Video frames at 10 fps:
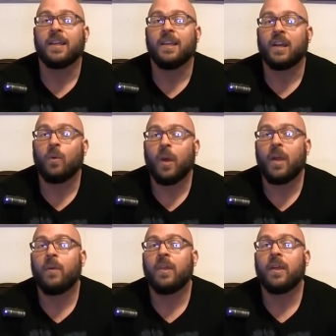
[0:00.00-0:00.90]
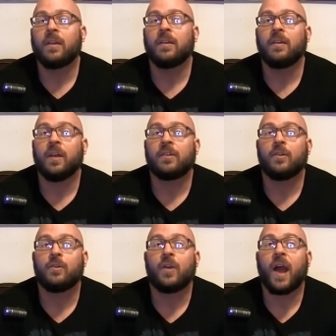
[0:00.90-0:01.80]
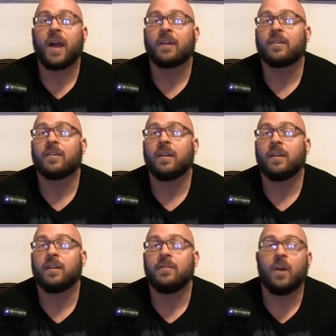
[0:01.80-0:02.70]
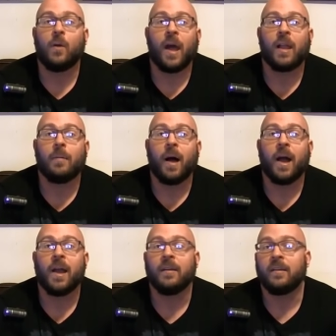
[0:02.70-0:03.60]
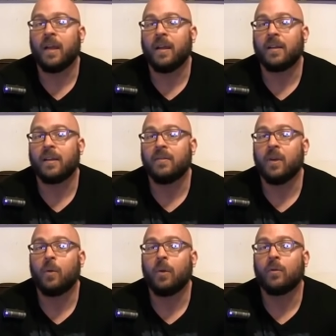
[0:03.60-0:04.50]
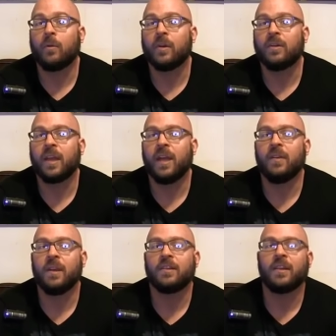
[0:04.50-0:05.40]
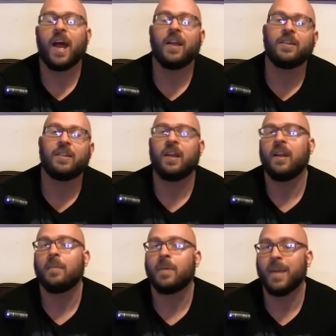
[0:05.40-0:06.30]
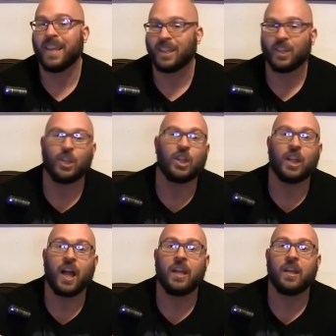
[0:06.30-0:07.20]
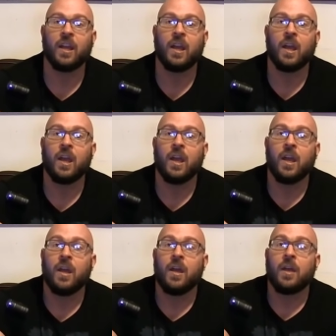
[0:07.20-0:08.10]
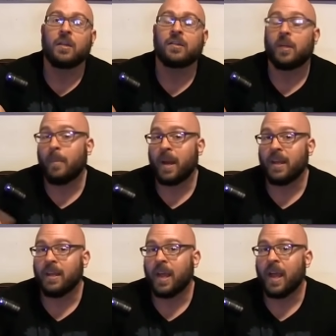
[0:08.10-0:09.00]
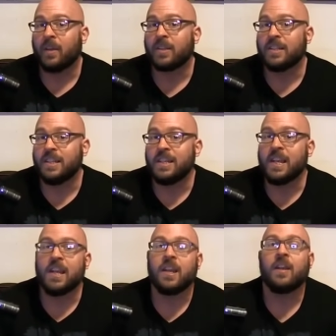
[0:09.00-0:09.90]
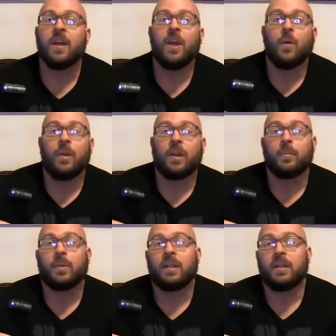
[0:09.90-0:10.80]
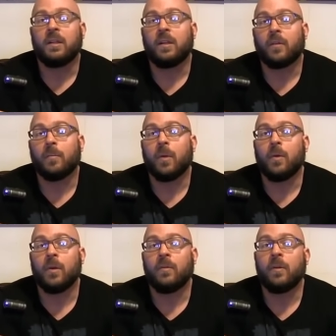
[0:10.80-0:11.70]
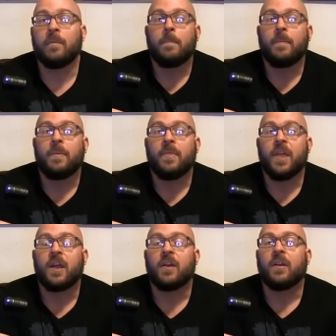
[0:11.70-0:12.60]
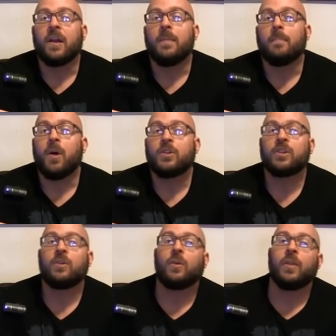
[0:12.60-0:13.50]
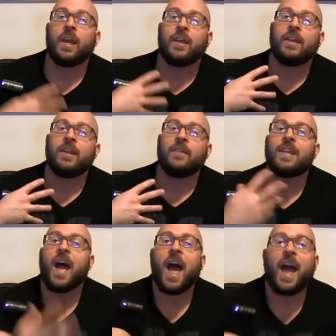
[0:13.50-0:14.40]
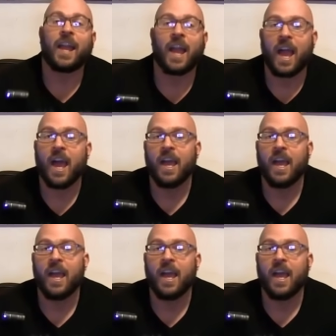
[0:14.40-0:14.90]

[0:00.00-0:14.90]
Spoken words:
get away with it, dust their tracks, leave no alibi, leave no real forensic evidence, and how to set it up to make it look like somebody else did it with a completely different motive. They're emotional, they attack